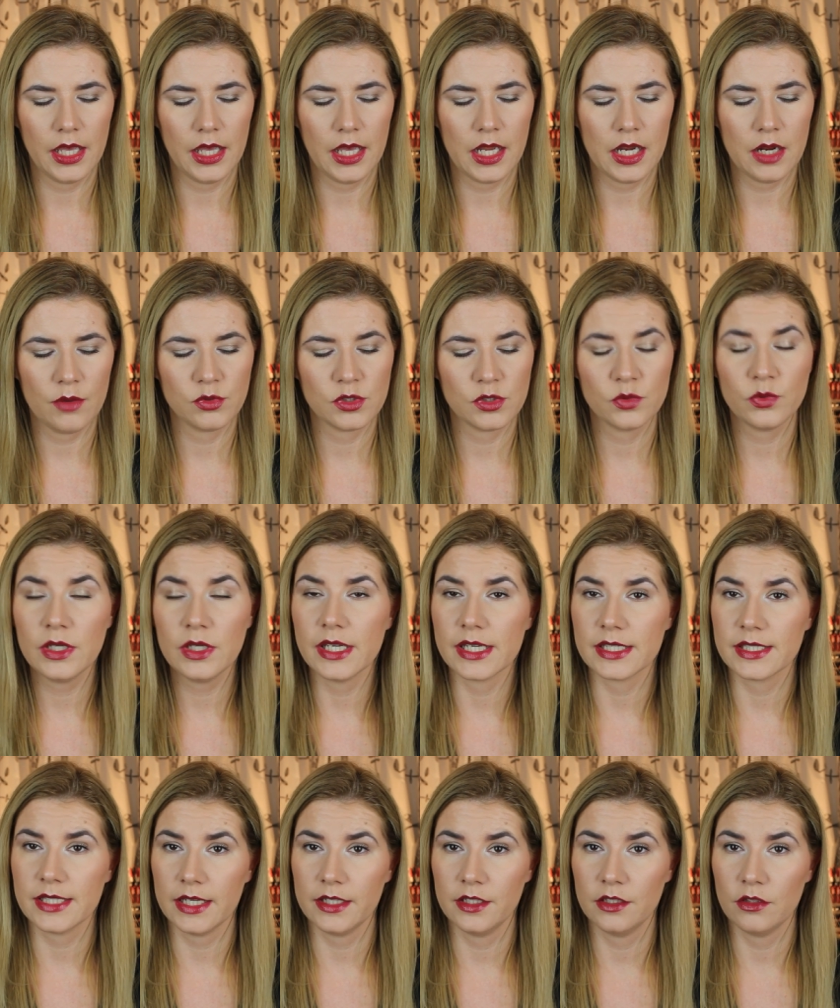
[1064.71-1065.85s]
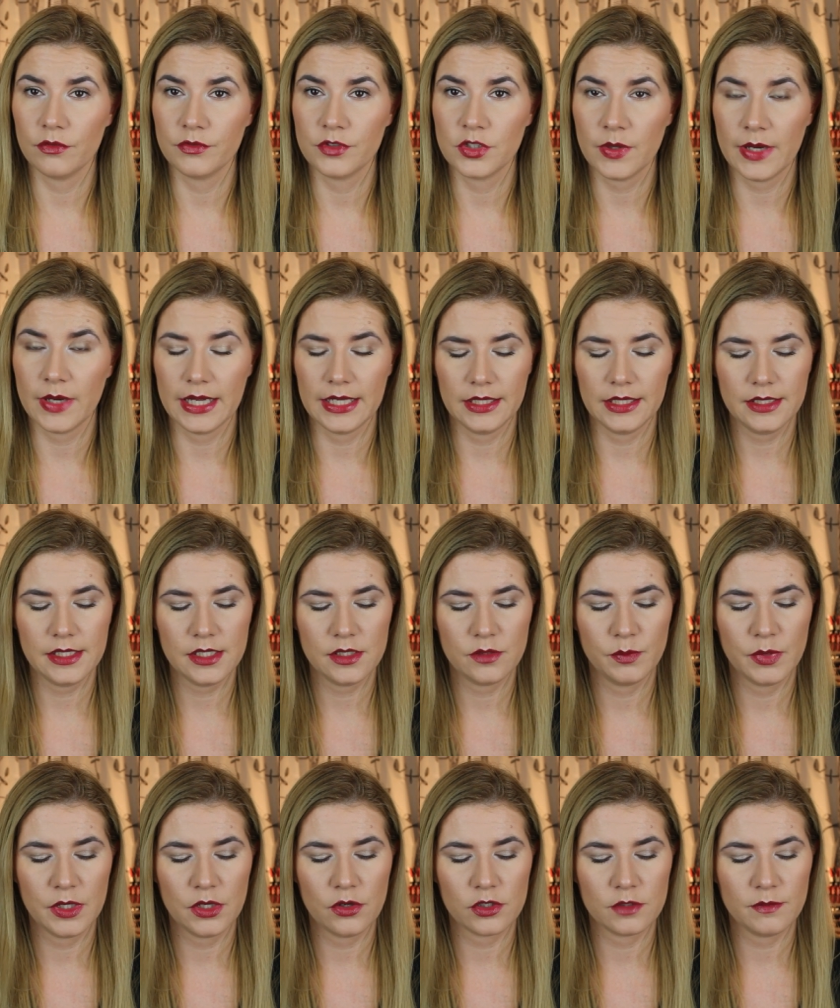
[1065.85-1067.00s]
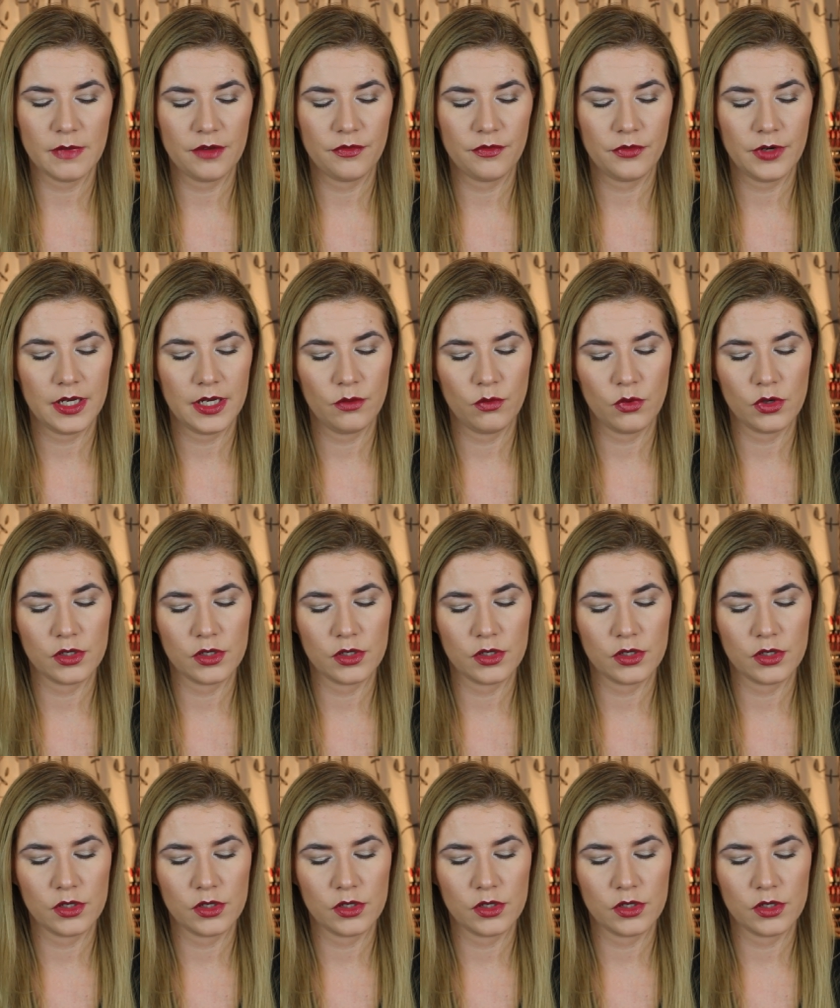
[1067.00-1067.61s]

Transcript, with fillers: and I was really excited of trying this because my friend